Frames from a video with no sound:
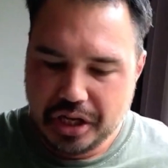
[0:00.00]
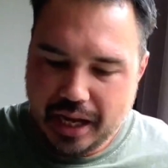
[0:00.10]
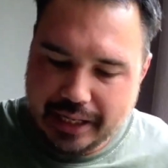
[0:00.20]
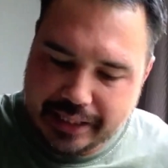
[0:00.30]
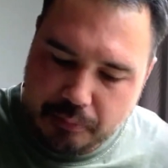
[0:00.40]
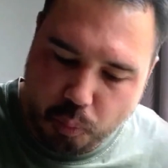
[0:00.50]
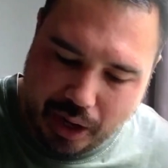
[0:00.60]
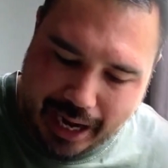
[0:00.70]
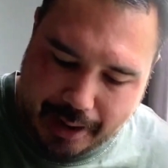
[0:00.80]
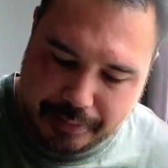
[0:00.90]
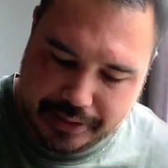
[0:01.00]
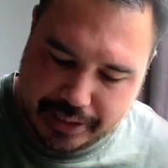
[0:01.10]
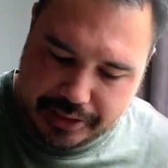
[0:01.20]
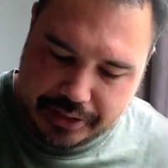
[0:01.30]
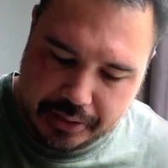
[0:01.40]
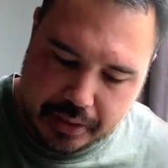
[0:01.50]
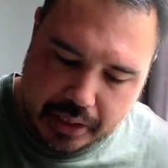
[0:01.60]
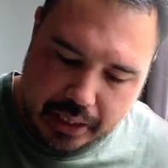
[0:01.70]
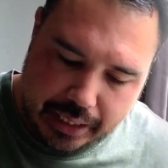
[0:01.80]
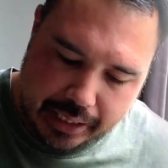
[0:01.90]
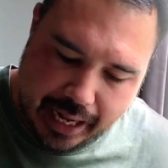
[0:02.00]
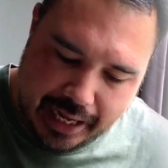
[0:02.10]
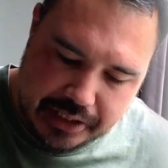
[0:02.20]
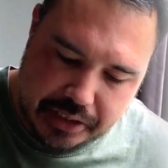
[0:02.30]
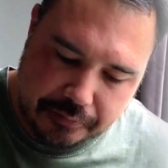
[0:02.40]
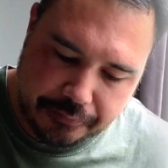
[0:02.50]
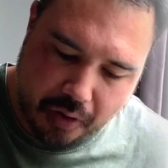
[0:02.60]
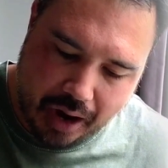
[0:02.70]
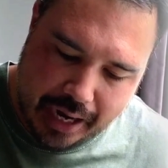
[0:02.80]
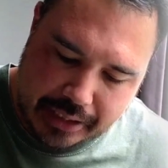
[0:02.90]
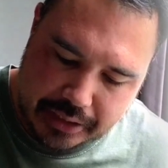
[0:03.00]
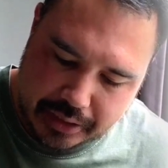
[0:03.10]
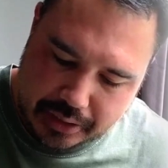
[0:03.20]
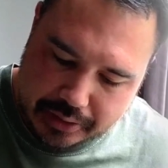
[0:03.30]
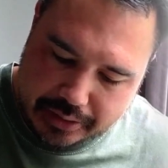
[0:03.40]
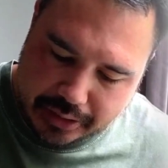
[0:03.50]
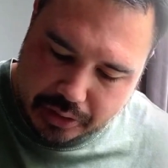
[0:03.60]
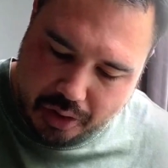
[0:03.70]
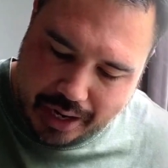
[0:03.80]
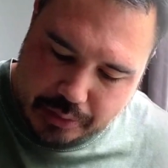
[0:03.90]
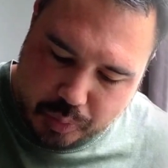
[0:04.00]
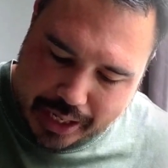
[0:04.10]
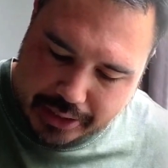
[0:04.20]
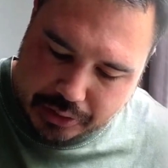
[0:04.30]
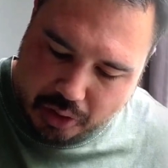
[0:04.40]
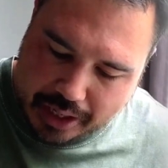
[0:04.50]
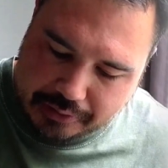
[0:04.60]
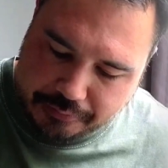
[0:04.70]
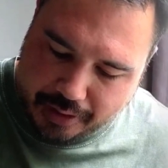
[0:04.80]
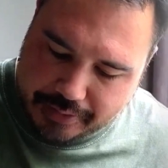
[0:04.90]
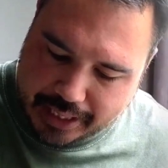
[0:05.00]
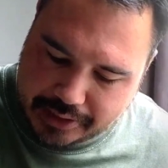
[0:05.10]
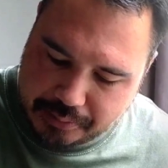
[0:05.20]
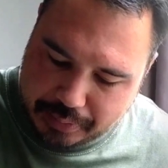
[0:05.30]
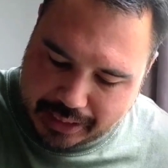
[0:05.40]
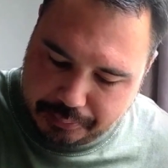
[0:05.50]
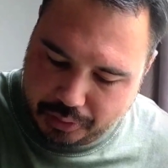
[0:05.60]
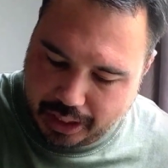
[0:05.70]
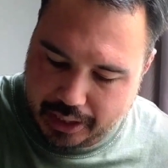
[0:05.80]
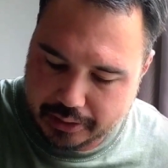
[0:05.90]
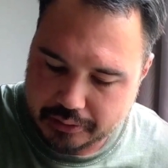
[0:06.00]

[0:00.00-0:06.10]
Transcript: And then what happens is it has to find where the 95,000 people are,